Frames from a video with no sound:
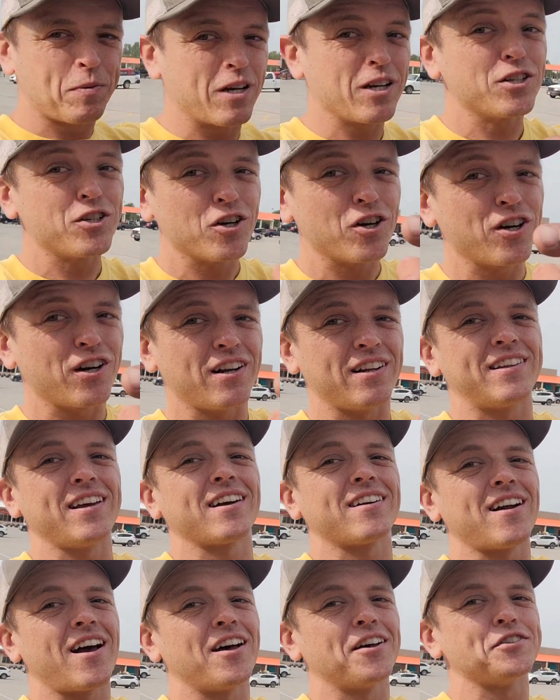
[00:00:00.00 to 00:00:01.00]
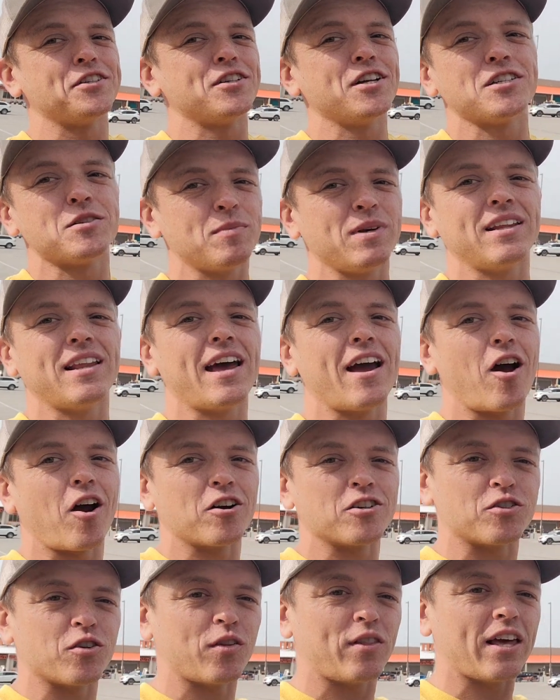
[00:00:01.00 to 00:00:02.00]
just because you're good at technology doesn't mean
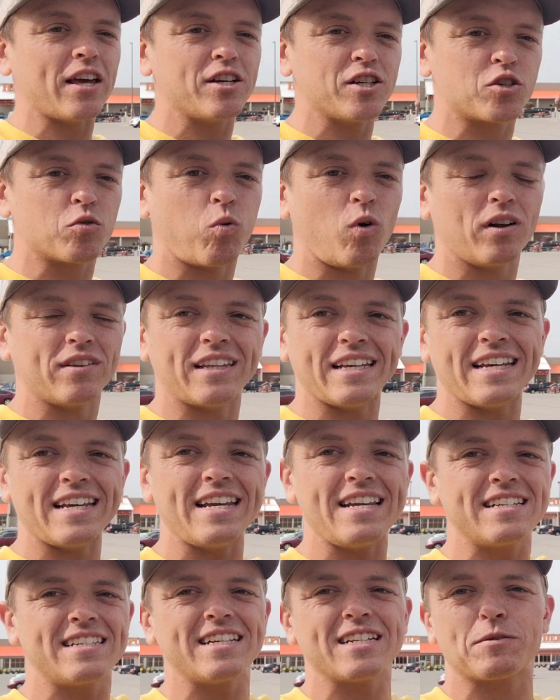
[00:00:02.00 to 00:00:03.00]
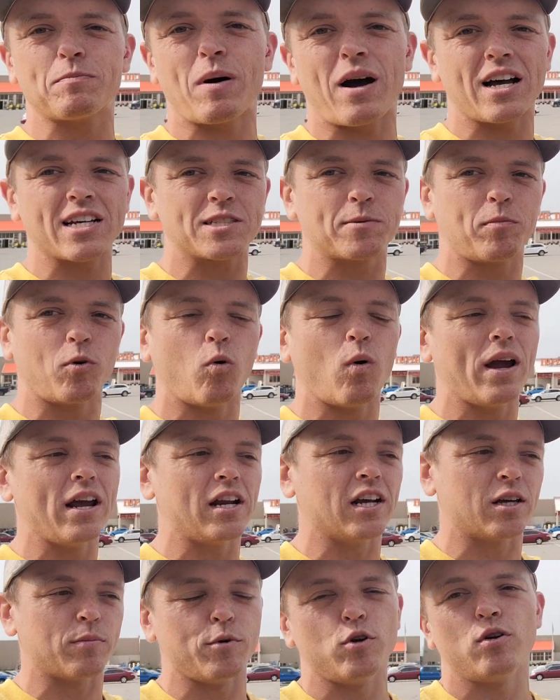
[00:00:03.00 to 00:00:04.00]
they are. So they just want the easiest
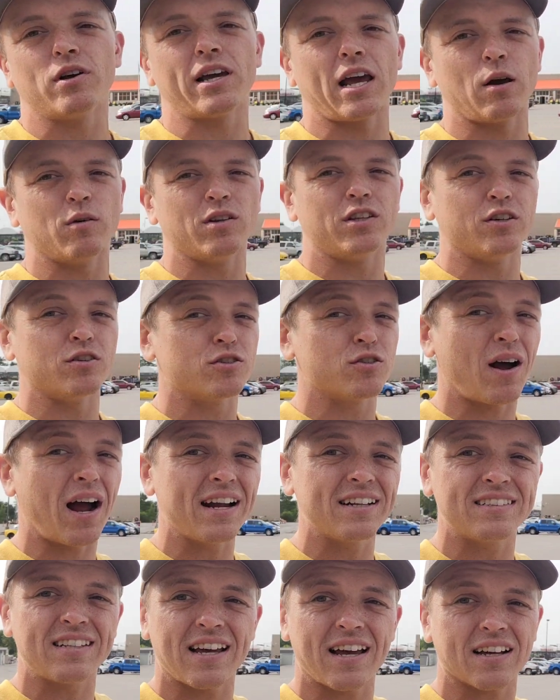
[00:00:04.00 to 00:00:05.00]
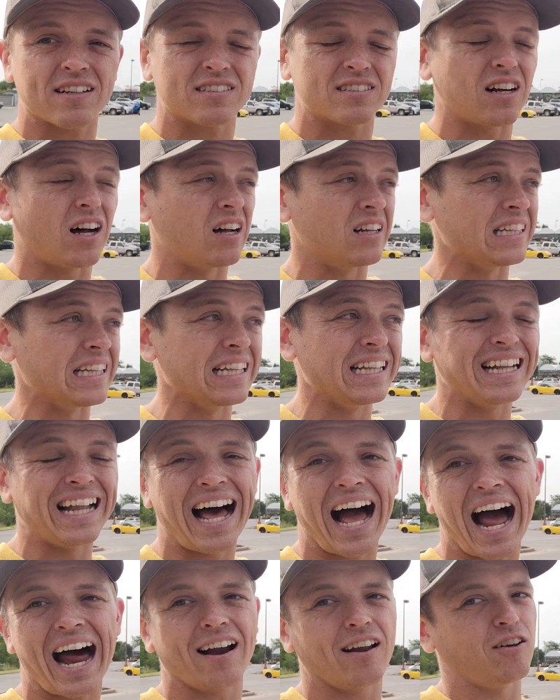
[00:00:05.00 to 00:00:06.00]
possible way to communicate with you. So I text a
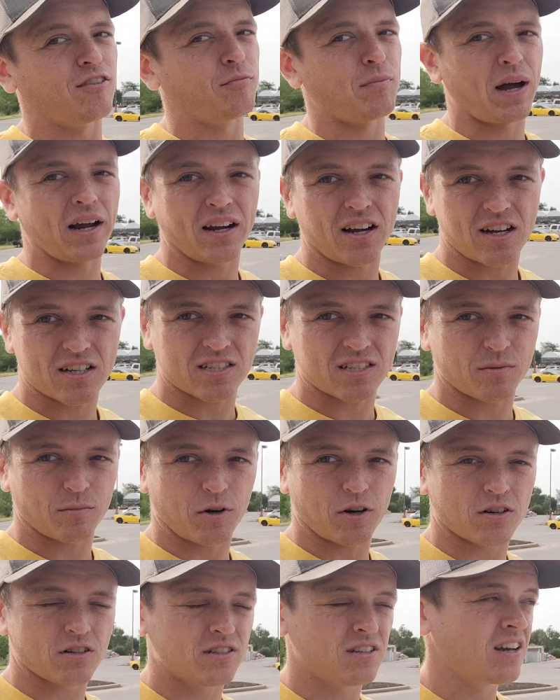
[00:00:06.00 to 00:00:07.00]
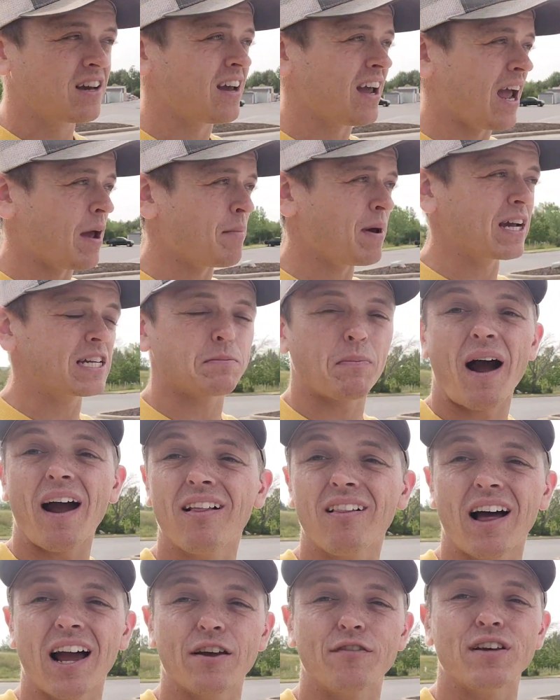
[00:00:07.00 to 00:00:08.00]
lot of my customers. It
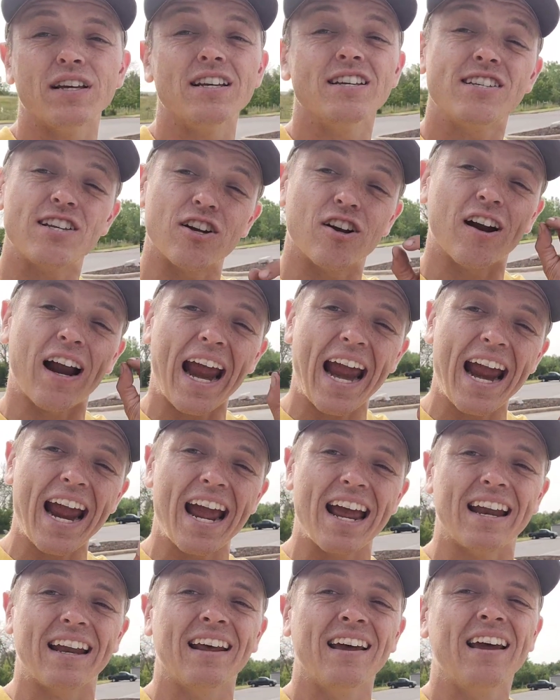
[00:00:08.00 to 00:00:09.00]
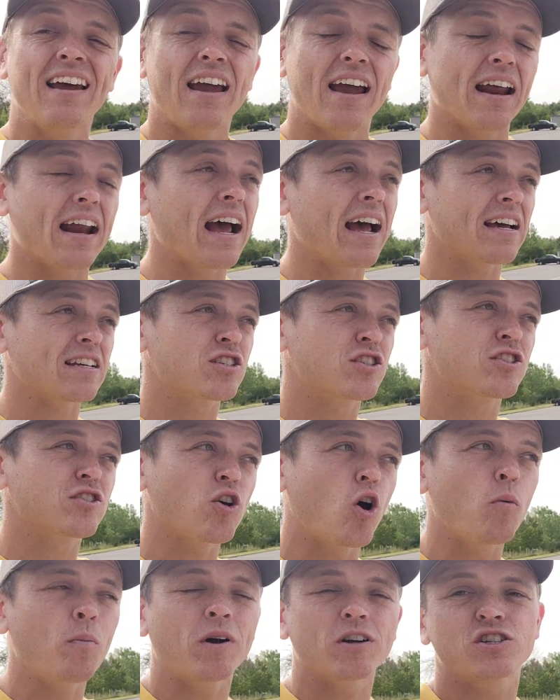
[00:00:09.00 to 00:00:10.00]
makes my life easier, and it
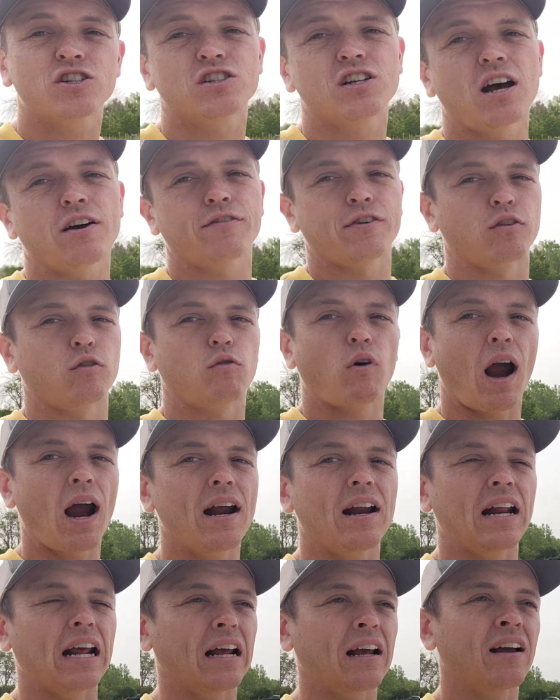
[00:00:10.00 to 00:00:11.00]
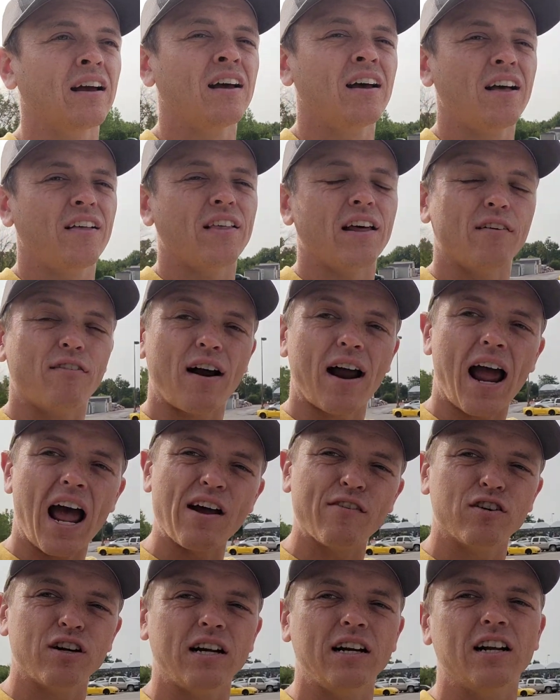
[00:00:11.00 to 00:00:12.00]
has so much stuff in writing that if
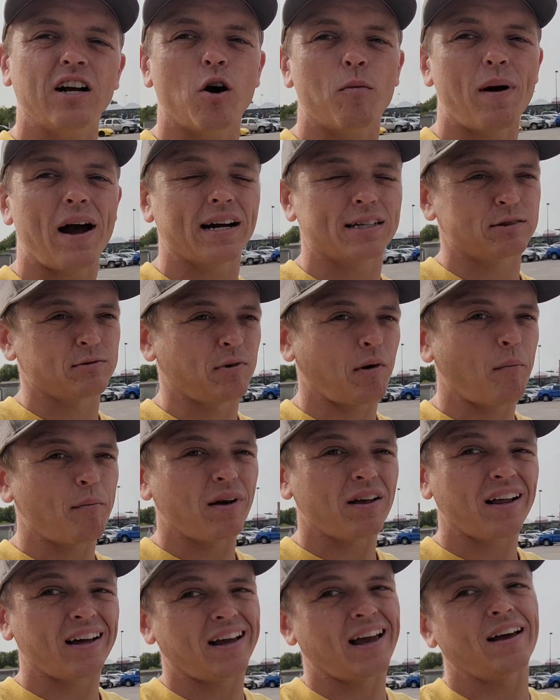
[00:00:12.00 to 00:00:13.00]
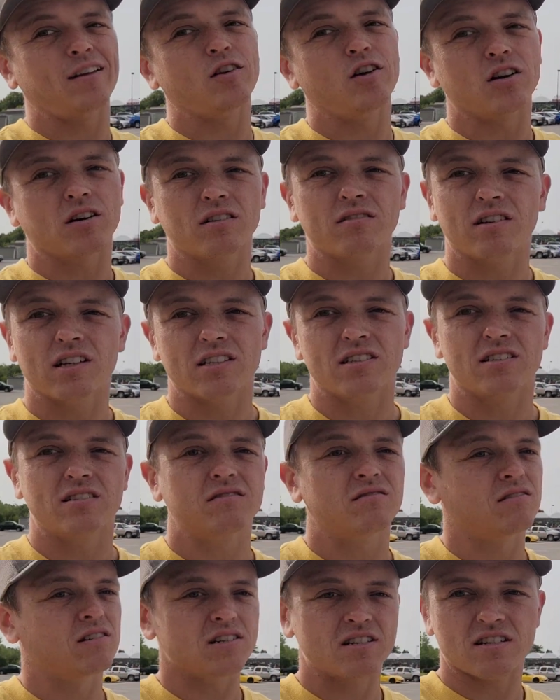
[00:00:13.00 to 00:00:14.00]
I ever need to go back to them, I'll be like, hey, look,
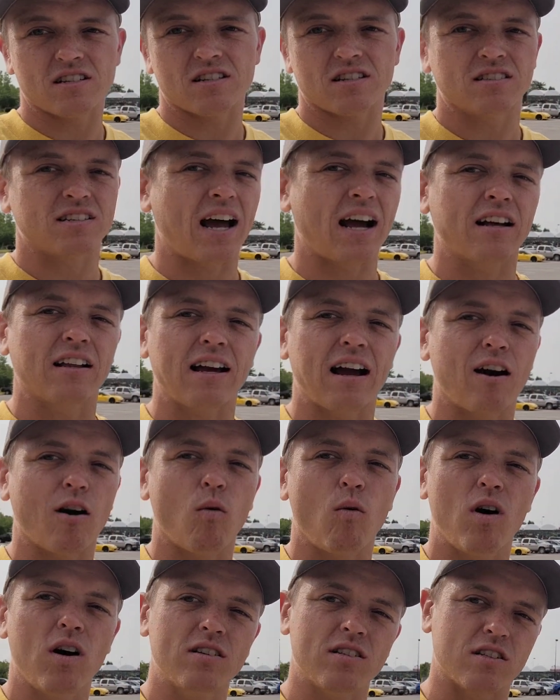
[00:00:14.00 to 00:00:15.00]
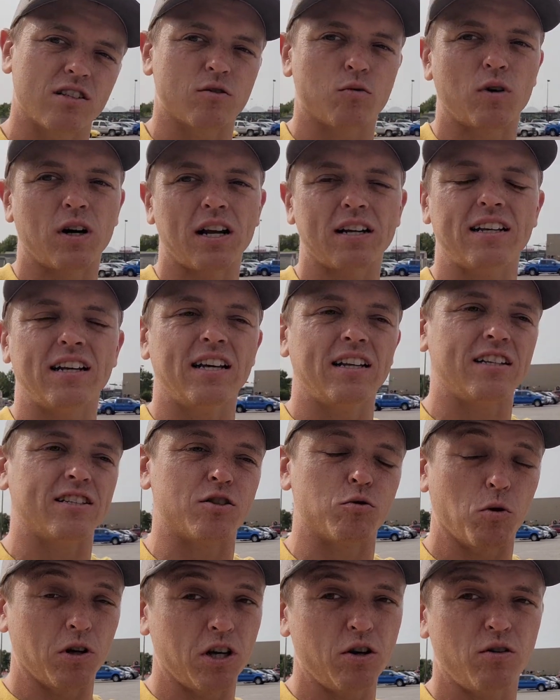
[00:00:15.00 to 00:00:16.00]
this, this is exactly how it was. This is what I
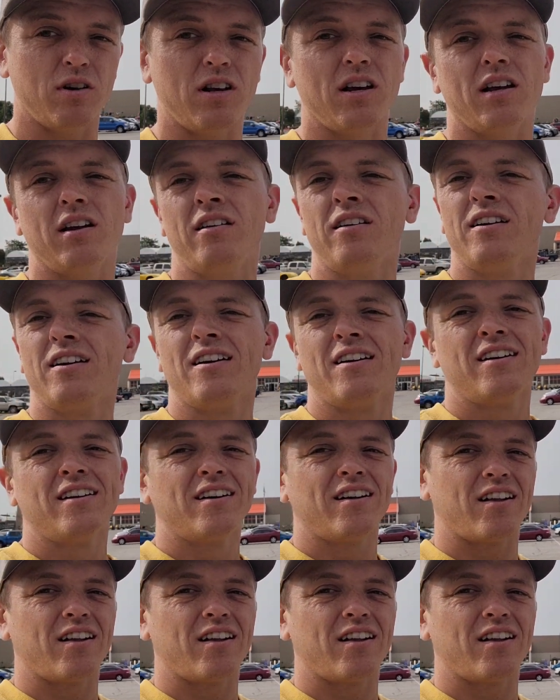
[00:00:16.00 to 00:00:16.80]
did. This is what you did.